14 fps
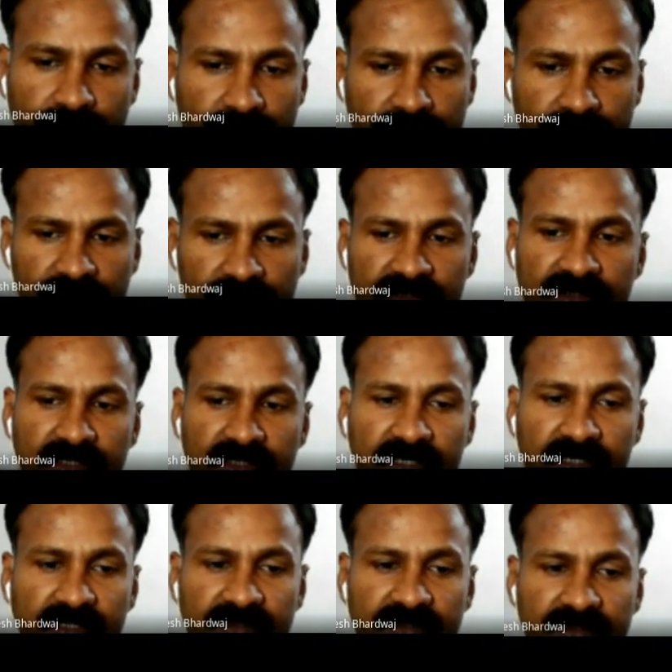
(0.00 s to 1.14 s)
This
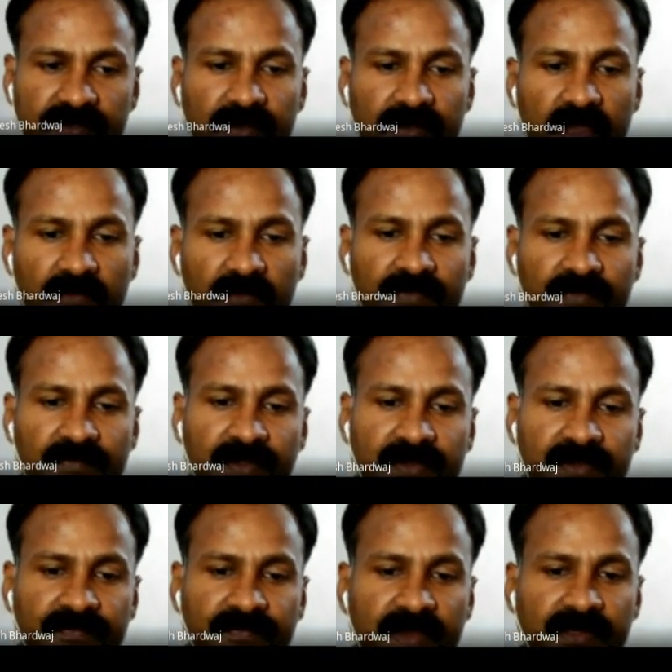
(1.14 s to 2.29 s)
indicates that the half wave
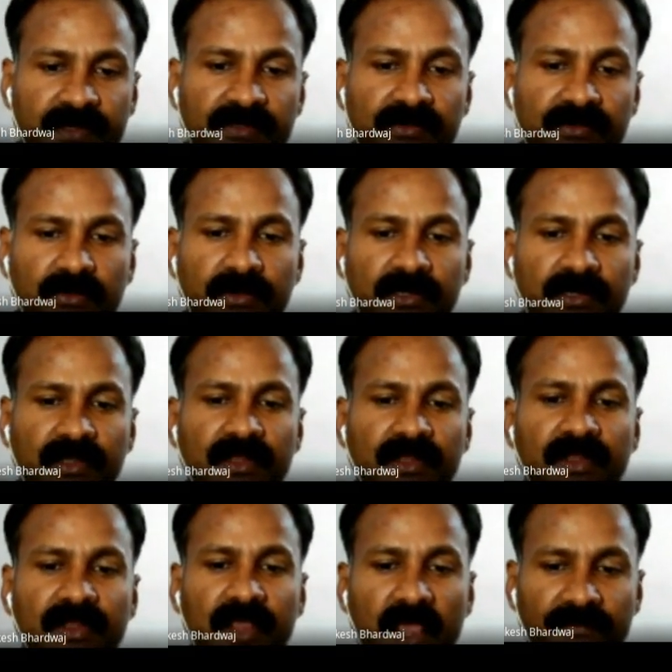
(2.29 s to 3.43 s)
rectifier is not an
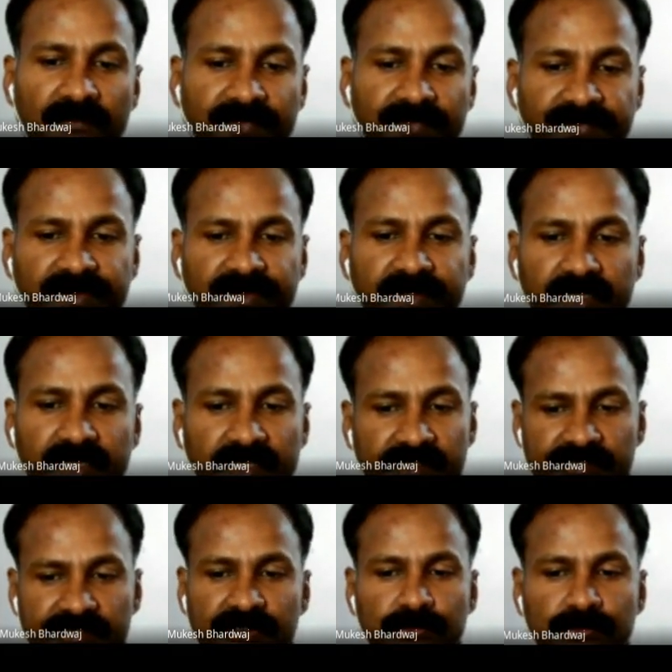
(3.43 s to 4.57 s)
efficient
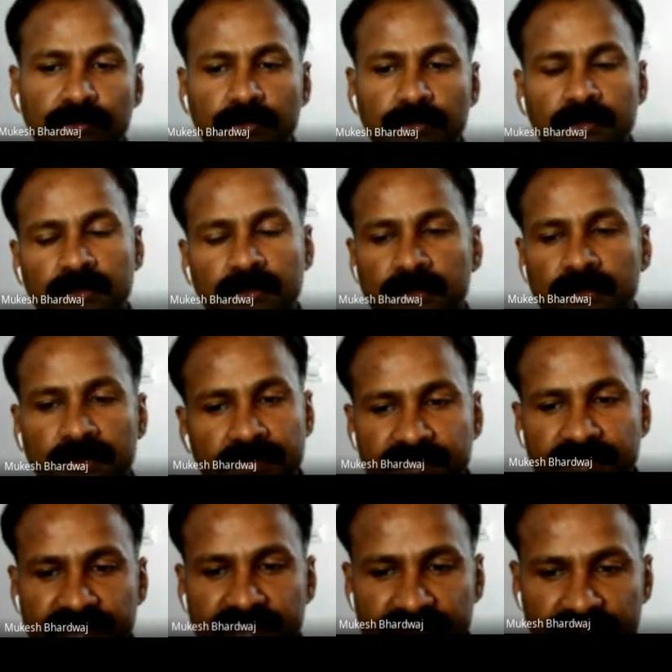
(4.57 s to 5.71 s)
AC to
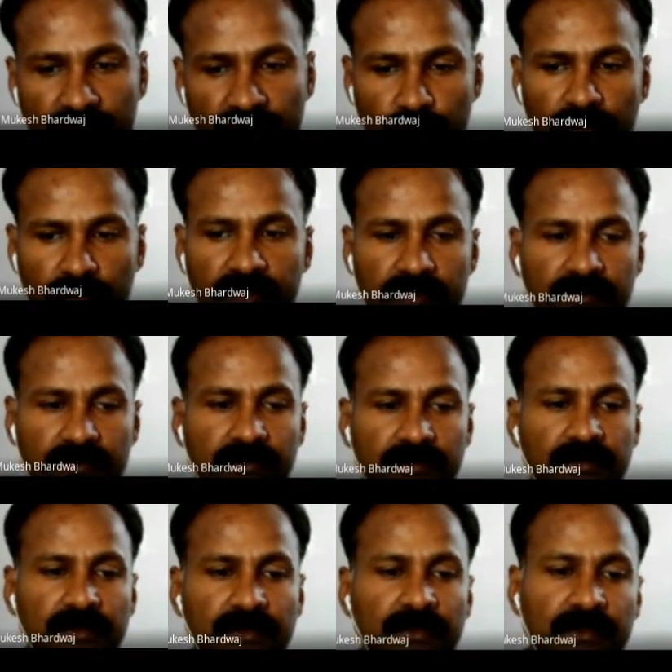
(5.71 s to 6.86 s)
DC converter.
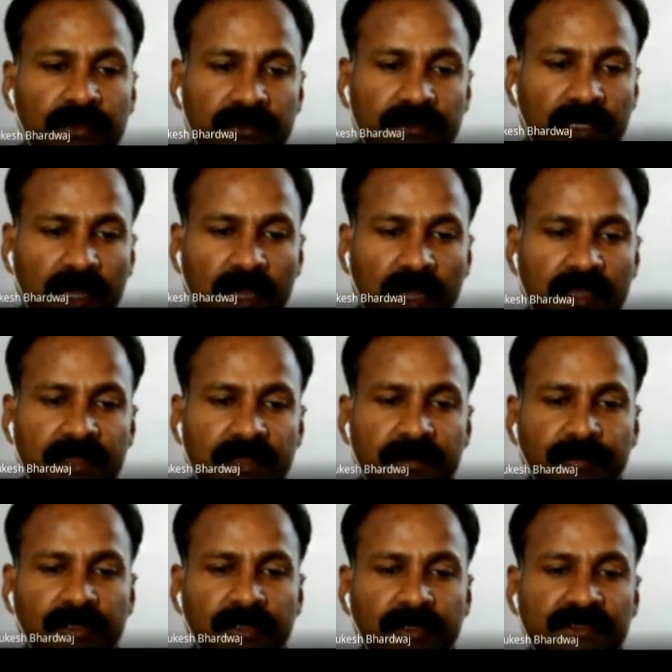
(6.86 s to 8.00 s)
The high
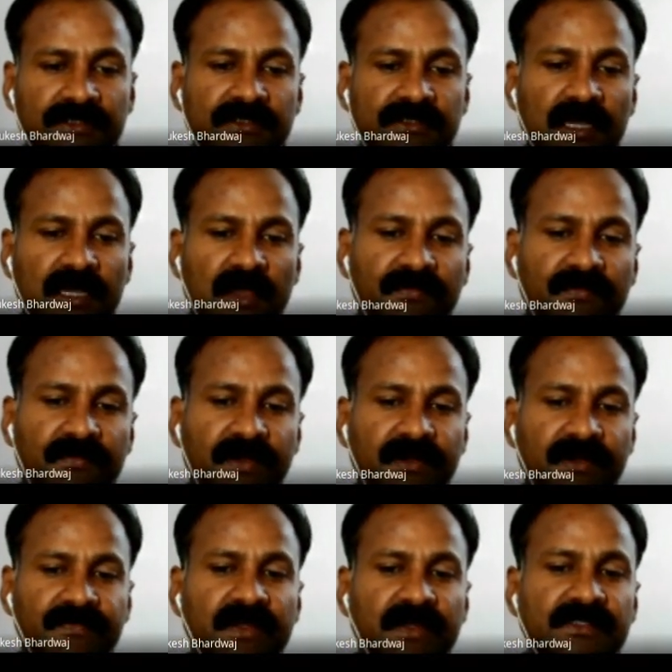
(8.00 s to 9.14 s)
ripples in the half wave
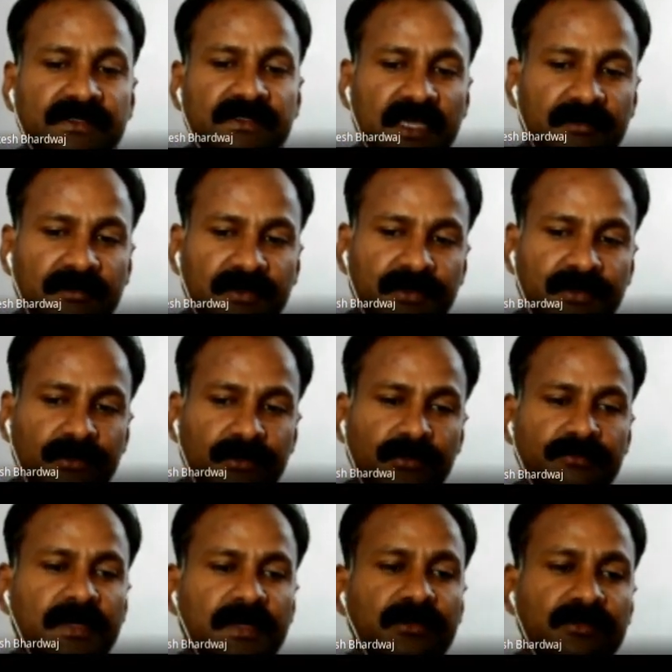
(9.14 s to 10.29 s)
rectifiers can be
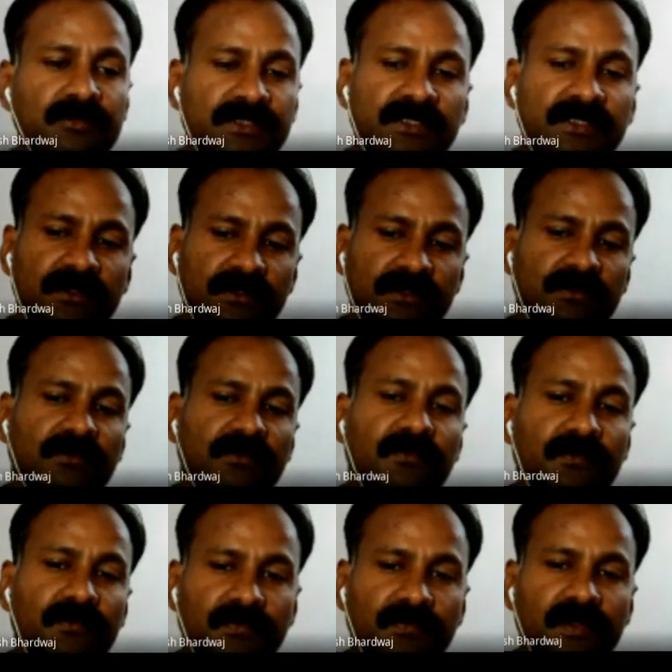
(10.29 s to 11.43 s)
reduced by using
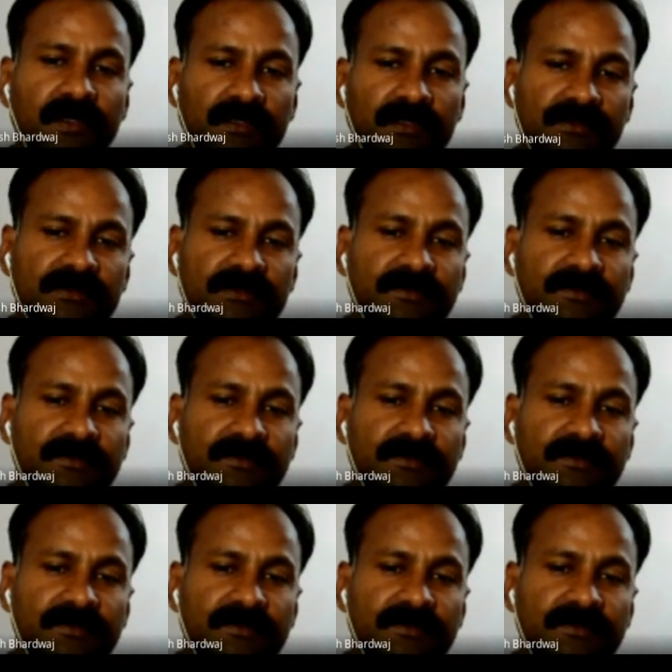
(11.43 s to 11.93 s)
filters.